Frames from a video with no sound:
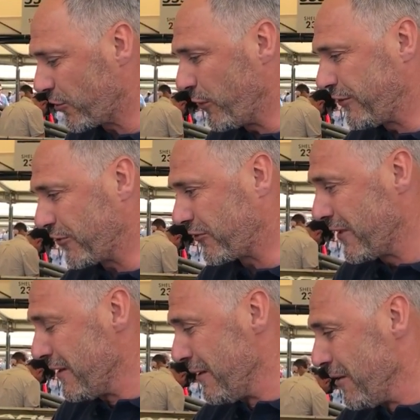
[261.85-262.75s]
So we're just
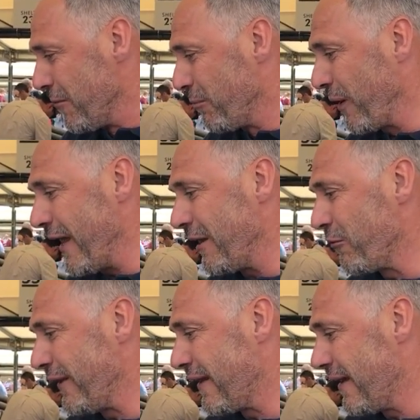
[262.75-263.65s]
playing
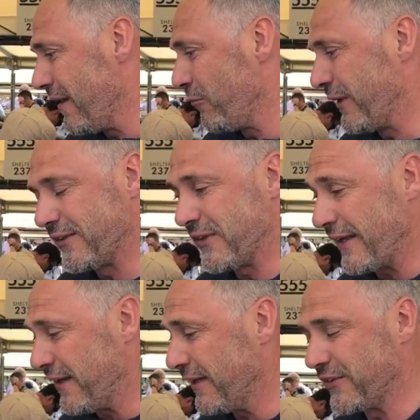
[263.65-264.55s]
with the, with the
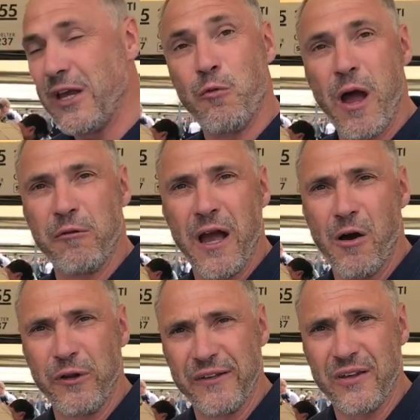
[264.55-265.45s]
setting, see where we
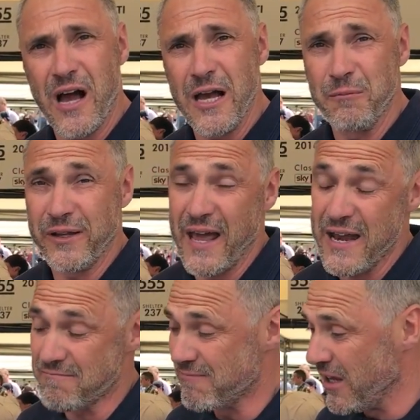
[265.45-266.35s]
are with the time, and
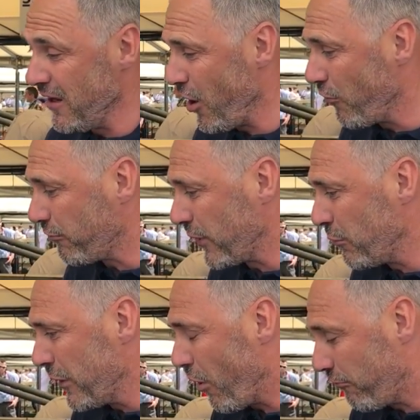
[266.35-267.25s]
then hopefully
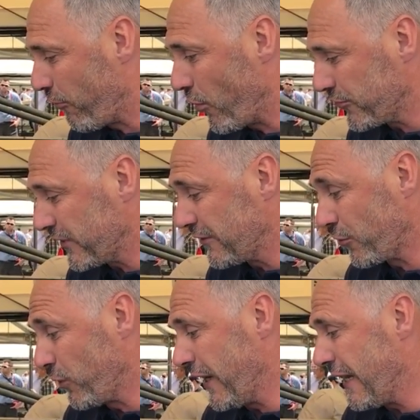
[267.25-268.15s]
we're not forced
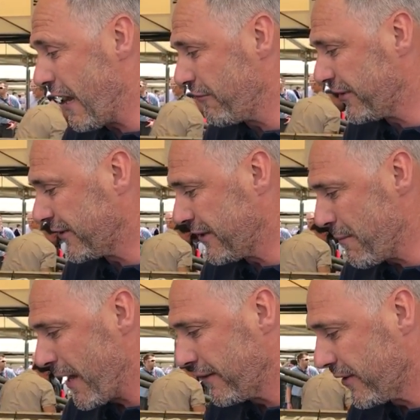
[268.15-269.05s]
into really having to
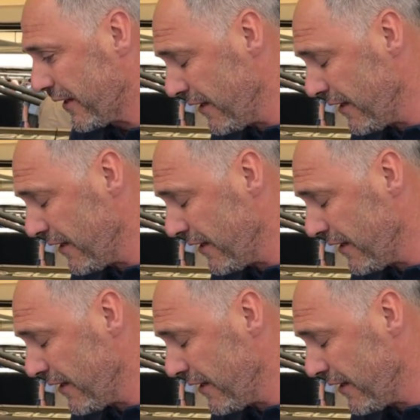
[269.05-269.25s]
demand